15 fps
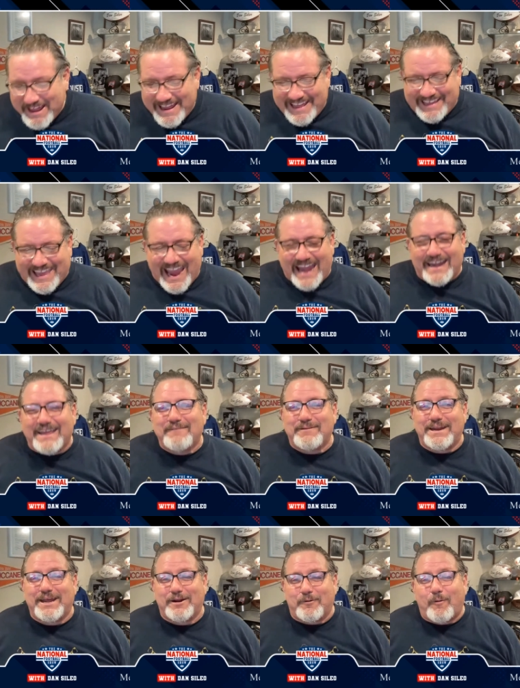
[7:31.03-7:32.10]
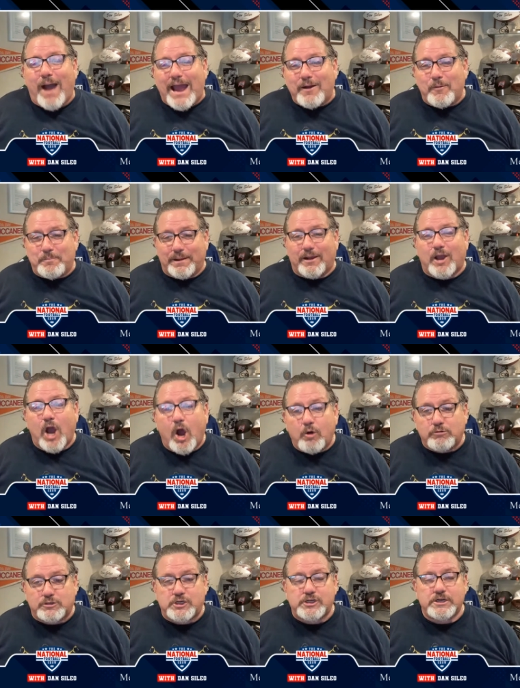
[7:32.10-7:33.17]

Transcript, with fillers: he can't even hit a wide open coach.